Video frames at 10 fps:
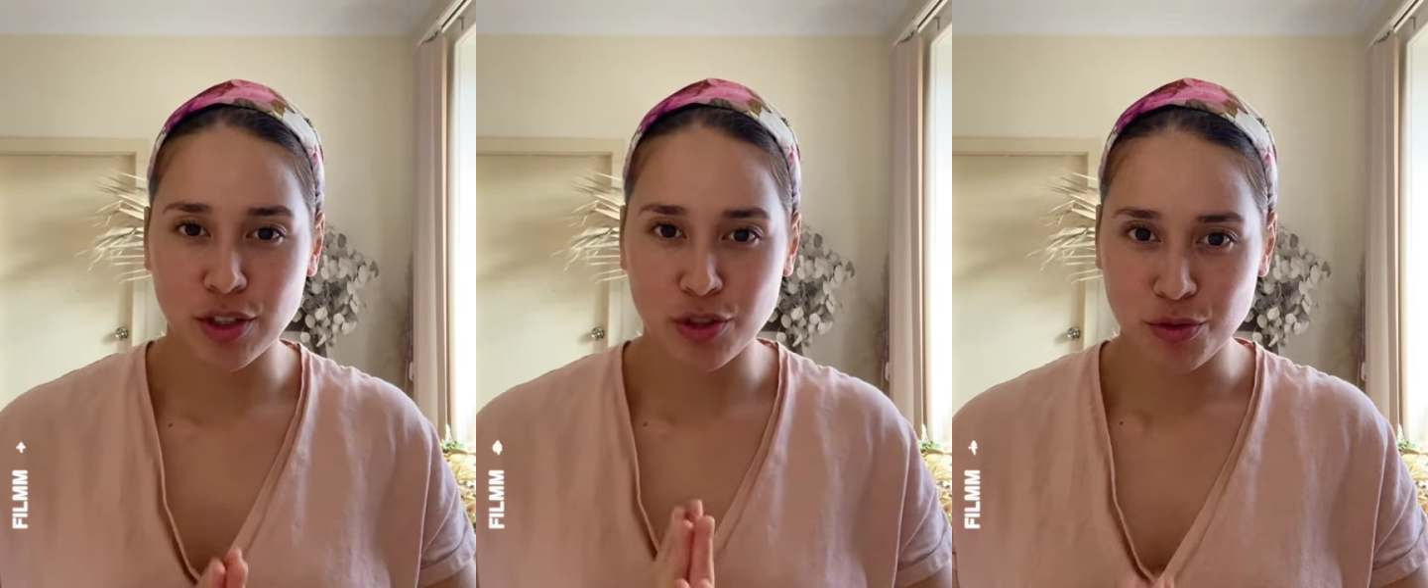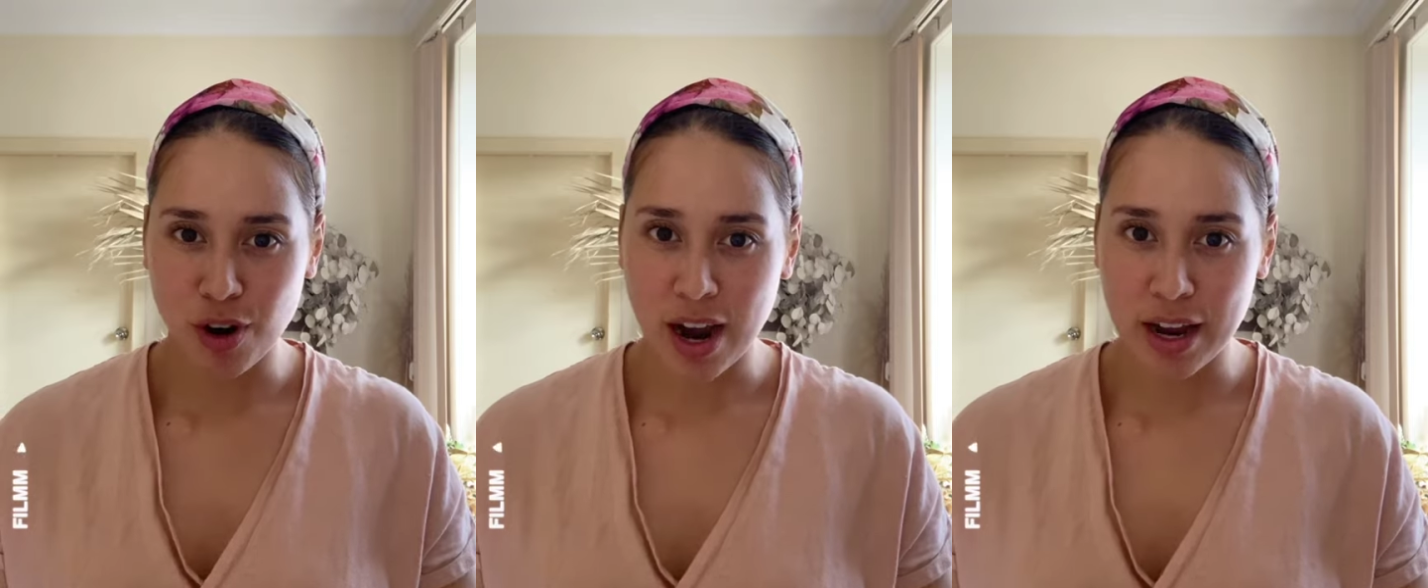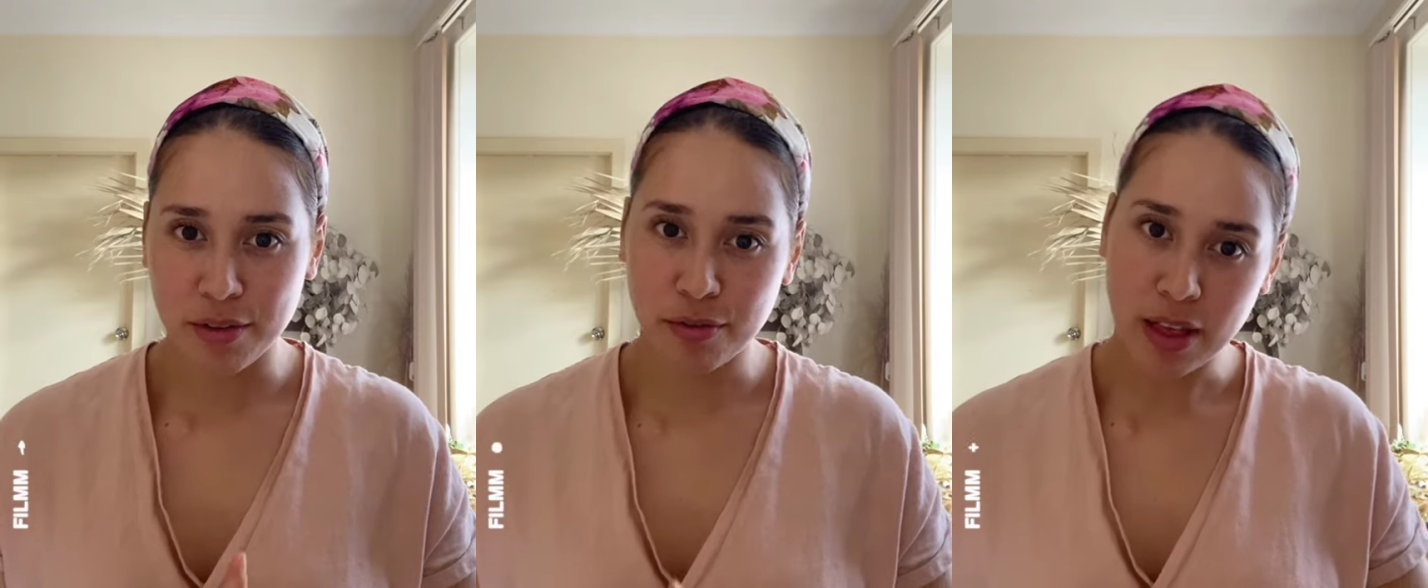
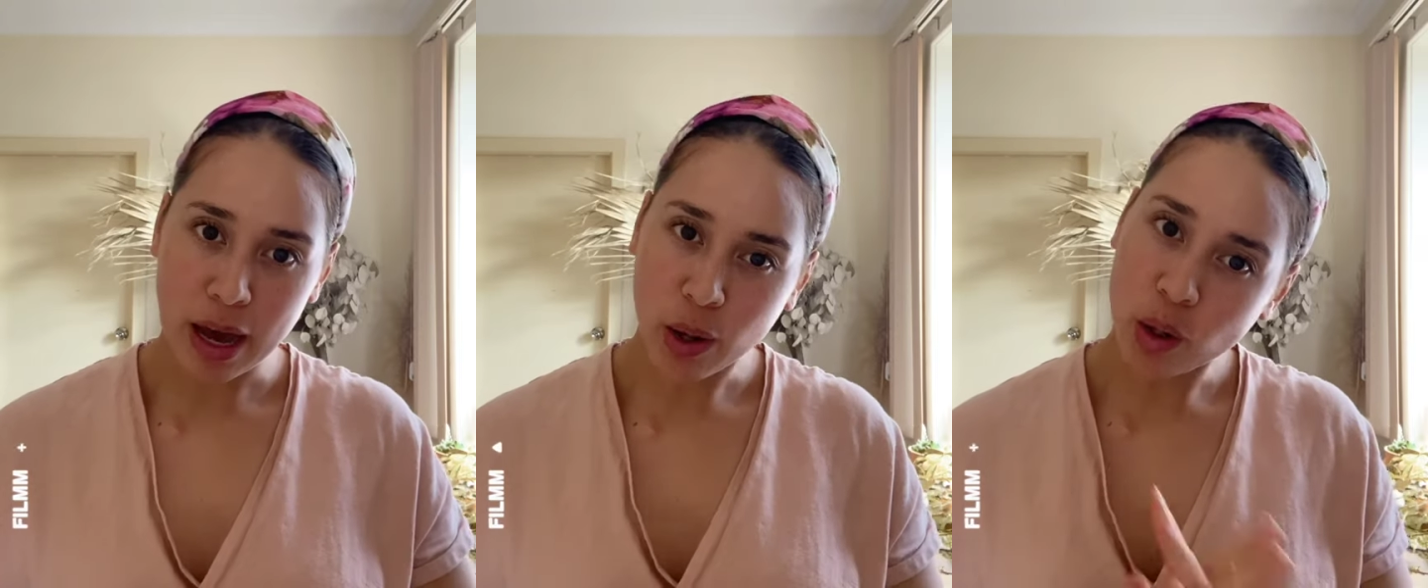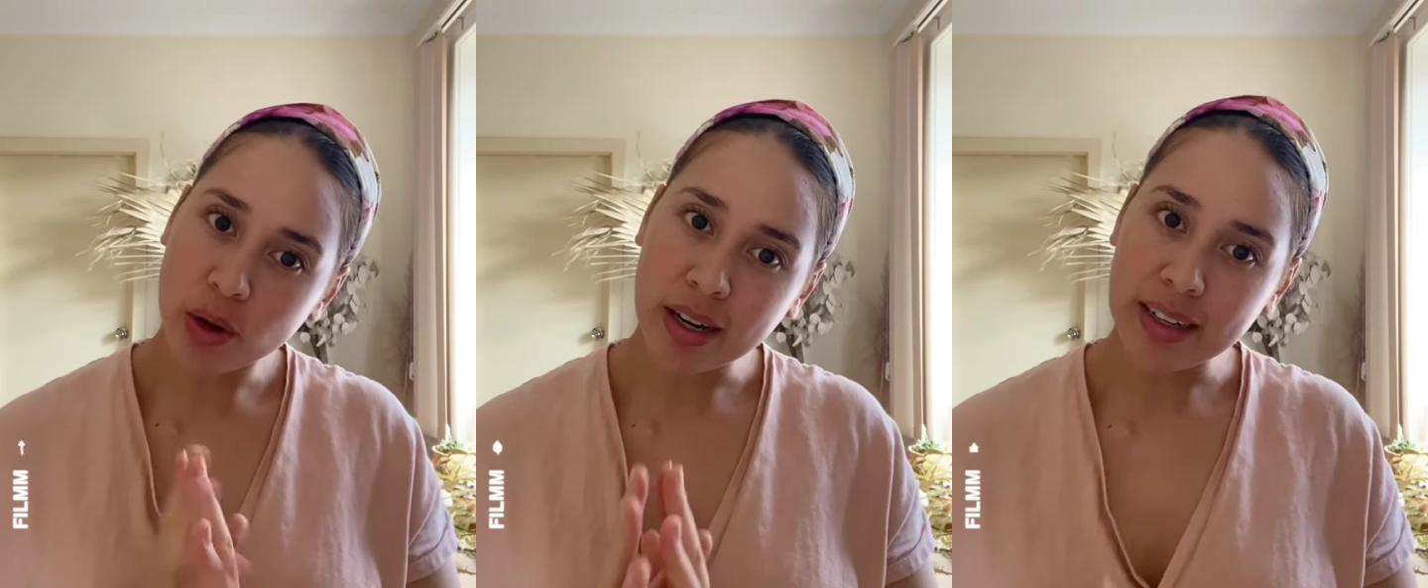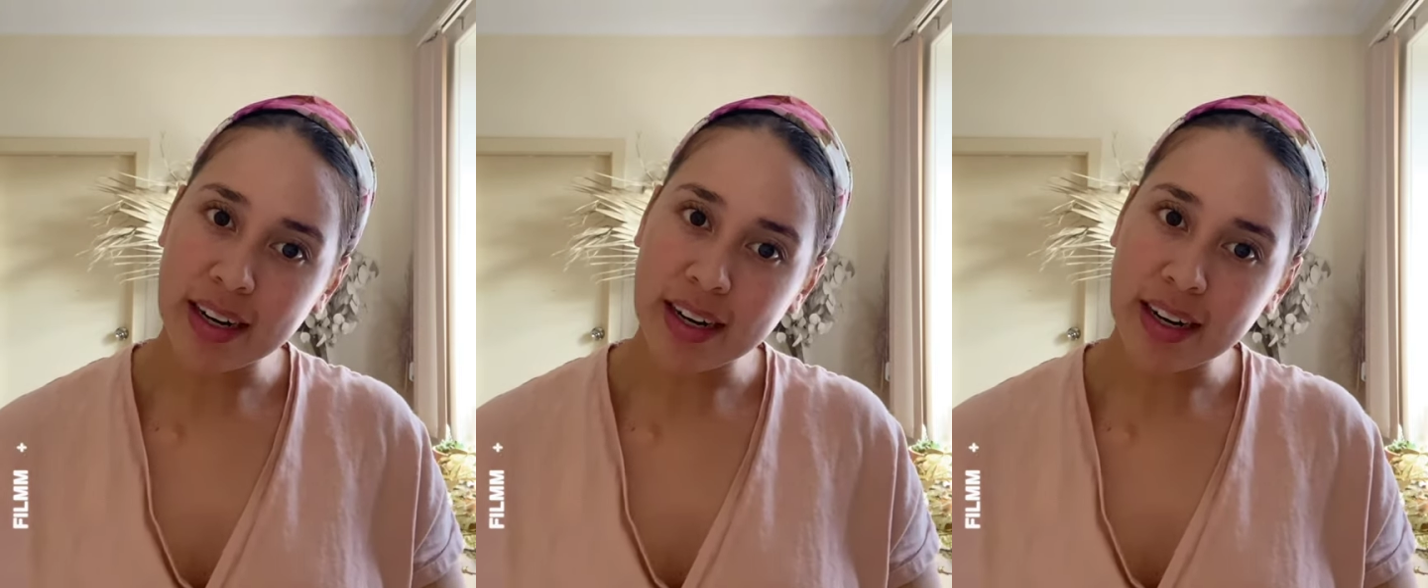dried flower or an